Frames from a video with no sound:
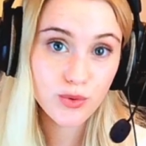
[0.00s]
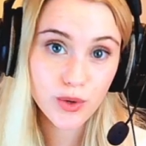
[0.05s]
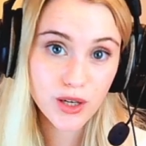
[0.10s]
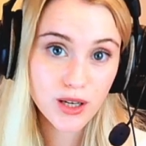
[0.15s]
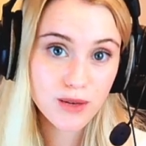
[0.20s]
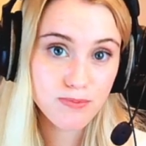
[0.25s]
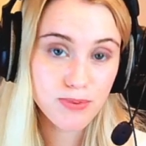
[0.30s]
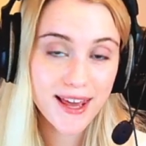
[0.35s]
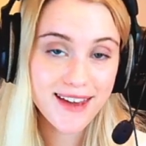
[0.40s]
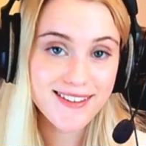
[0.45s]
want
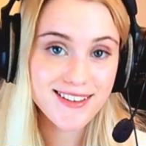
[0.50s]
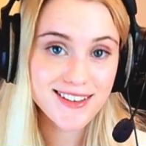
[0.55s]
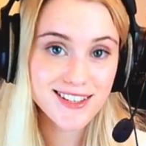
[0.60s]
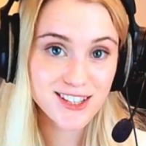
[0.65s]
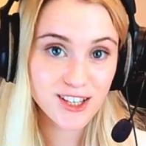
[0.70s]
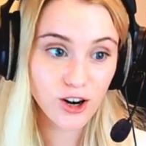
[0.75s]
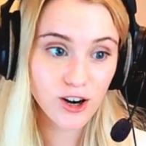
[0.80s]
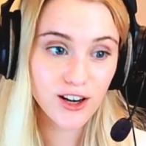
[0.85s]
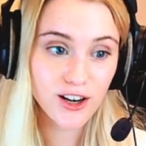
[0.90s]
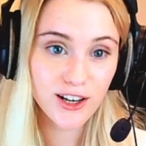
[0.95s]
to play
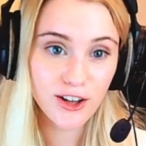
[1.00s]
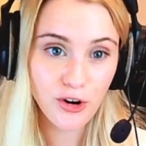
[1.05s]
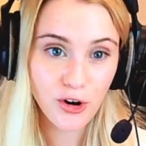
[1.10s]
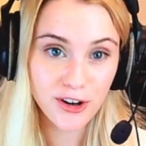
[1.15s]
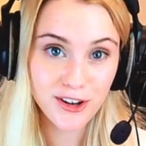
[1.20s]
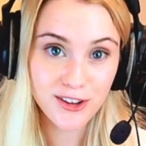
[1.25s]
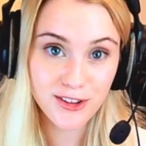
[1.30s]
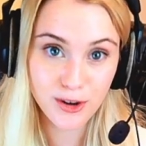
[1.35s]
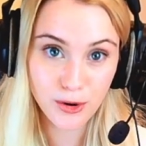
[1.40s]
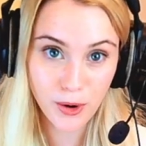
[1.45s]
this early
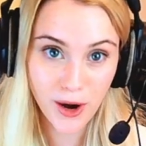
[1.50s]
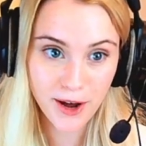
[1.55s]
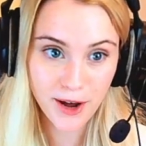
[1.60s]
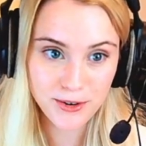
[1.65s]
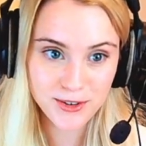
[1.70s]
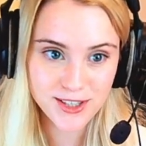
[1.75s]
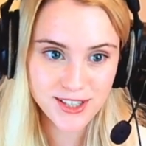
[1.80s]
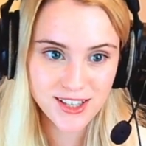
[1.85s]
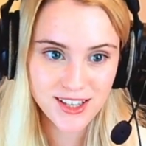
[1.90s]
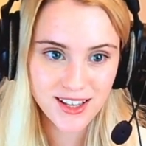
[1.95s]
on in the
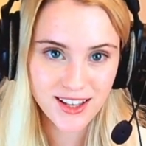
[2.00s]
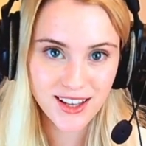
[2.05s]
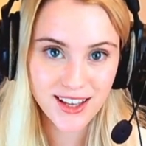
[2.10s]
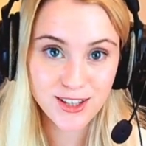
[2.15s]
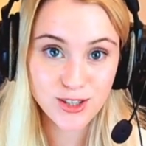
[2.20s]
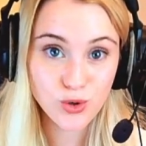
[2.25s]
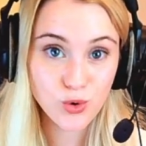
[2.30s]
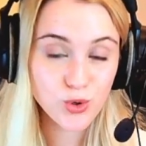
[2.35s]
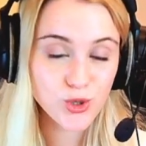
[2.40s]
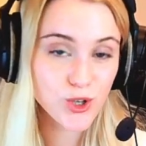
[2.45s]
round.
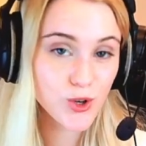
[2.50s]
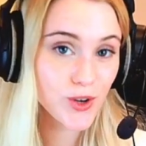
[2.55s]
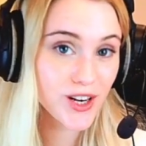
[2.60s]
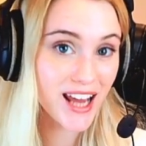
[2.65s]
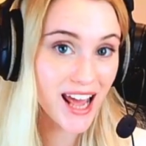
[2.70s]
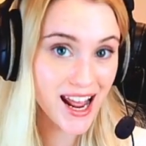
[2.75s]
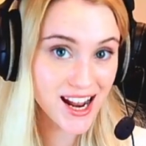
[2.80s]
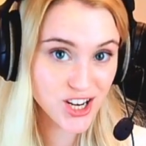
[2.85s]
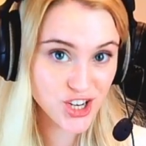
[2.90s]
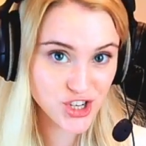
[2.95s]
It's also an
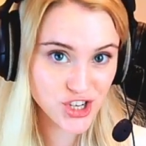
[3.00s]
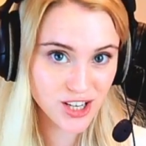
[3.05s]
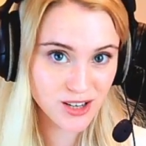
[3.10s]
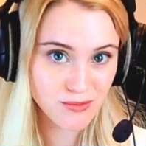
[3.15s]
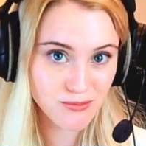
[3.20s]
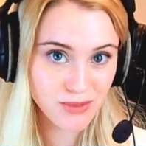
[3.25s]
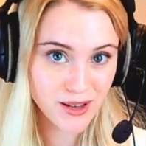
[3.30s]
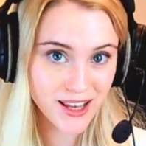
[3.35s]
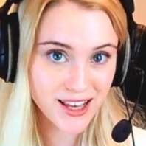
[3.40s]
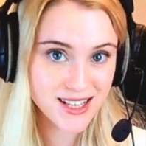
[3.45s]

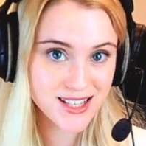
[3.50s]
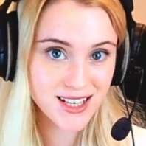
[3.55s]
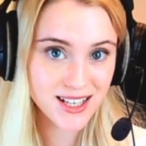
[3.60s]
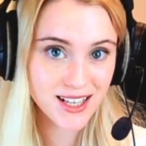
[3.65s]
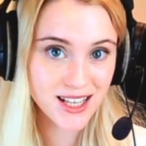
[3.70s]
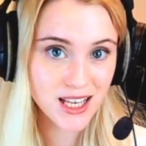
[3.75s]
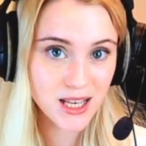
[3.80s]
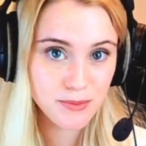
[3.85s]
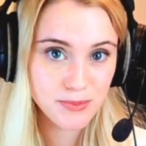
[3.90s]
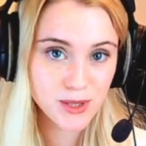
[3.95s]
engine because it
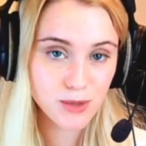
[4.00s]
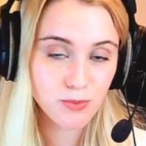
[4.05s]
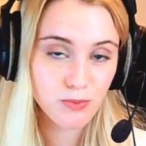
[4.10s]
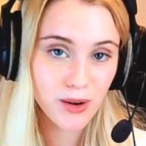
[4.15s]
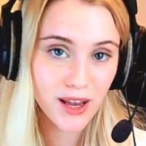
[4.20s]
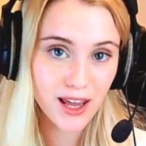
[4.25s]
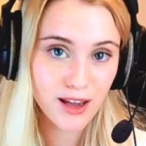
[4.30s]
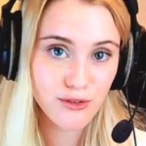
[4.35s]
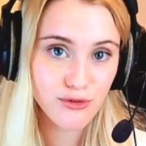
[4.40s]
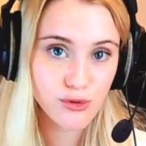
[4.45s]
keeps
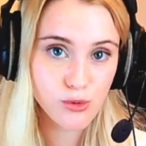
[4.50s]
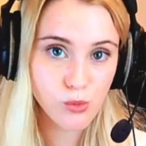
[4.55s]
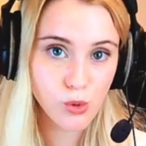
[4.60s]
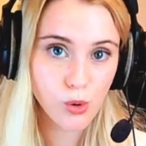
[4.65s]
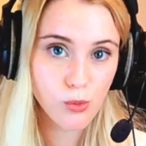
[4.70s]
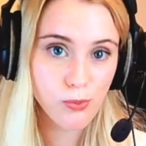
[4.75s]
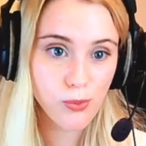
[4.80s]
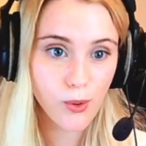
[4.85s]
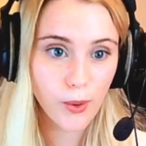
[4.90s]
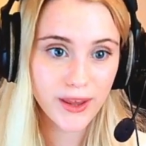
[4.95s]
playing for
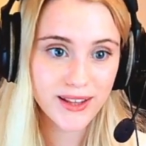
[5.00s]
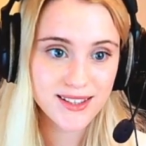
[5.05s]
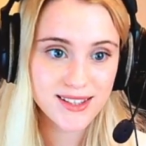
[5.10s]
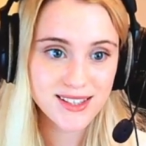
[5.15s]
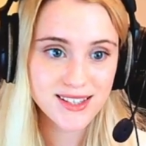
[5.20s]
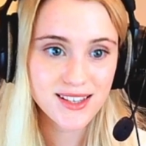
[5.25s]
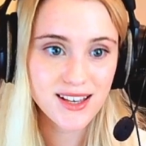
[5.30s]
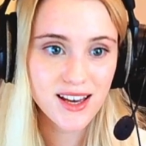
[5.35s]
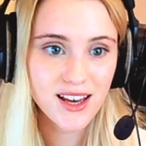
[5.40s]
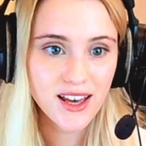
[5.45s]
more
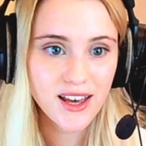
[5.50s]
points.